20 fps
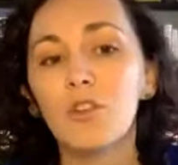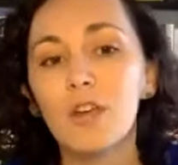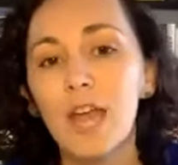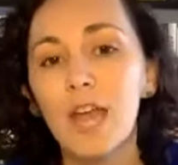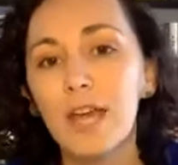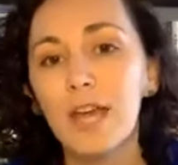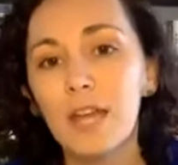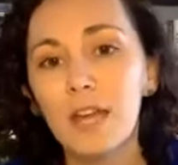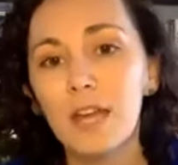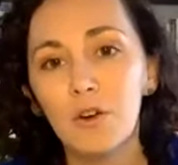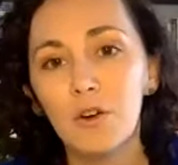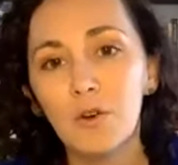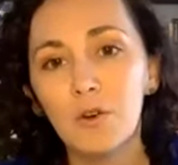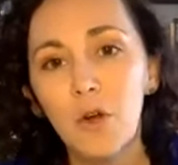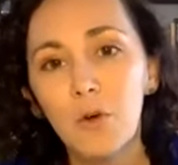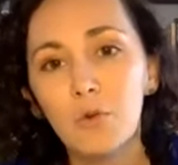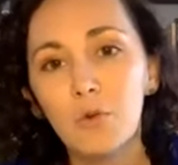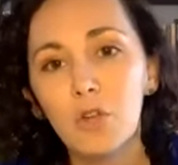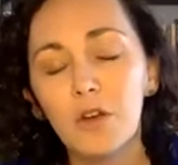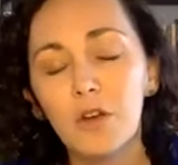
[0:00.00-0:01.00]
educating or
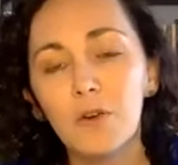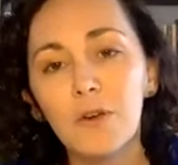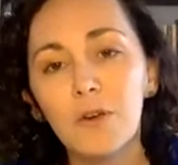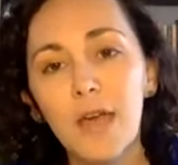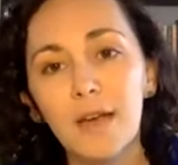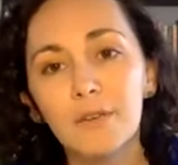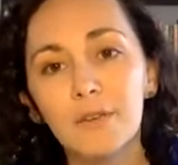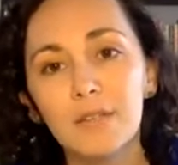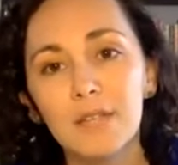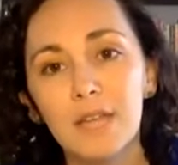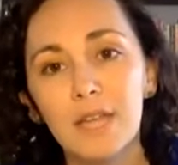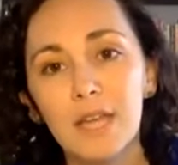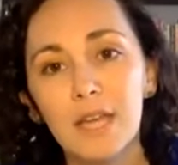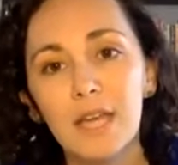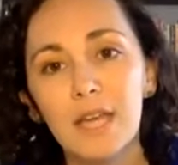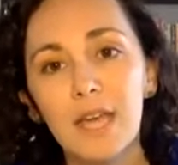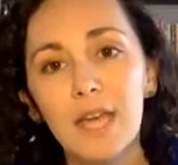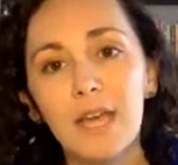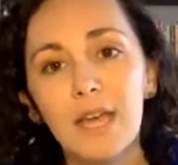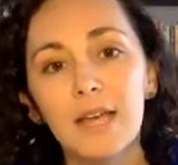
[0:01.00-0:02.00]
coaching or counseling
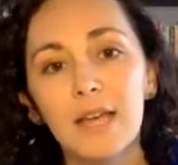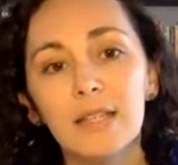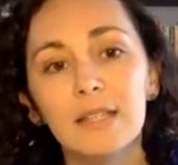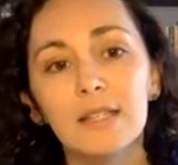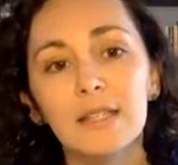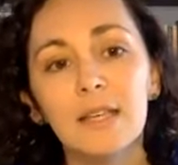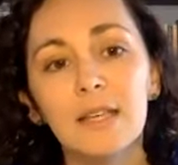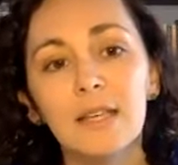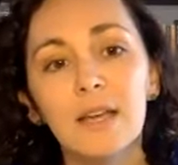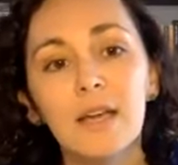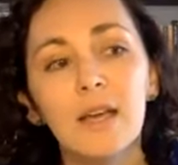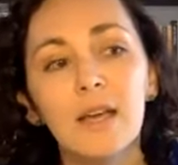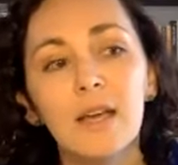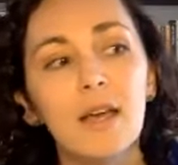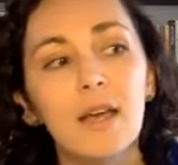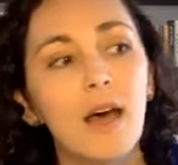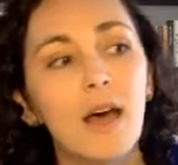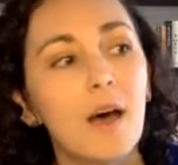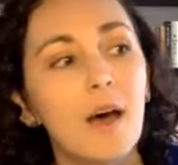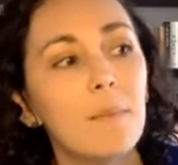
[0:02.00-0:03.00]
kids,
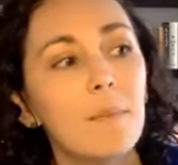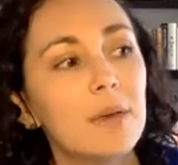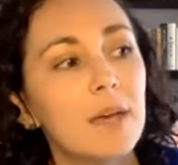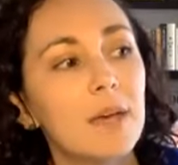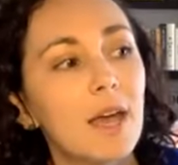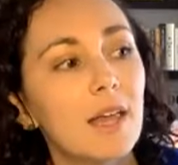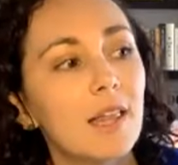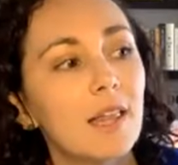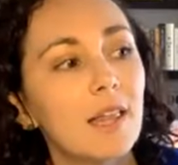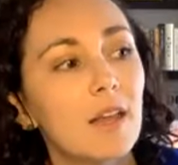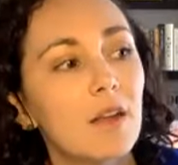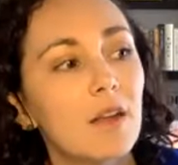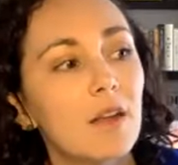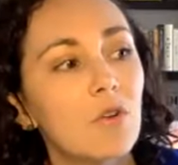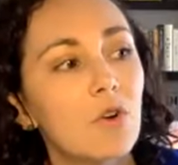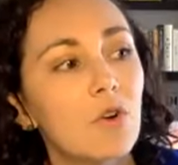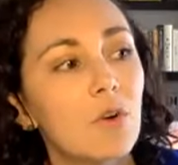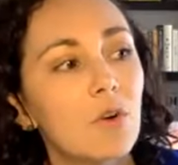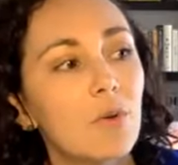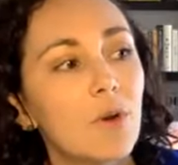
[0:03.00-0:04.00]
because it
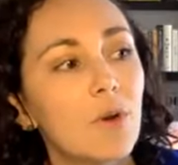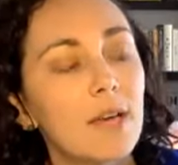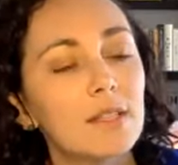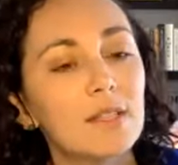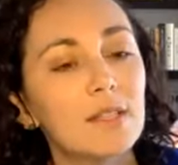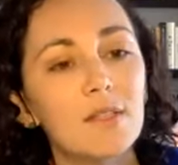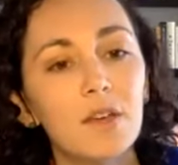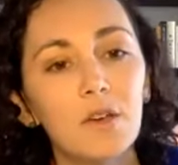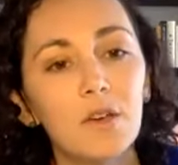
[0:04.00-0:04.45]
incorporates the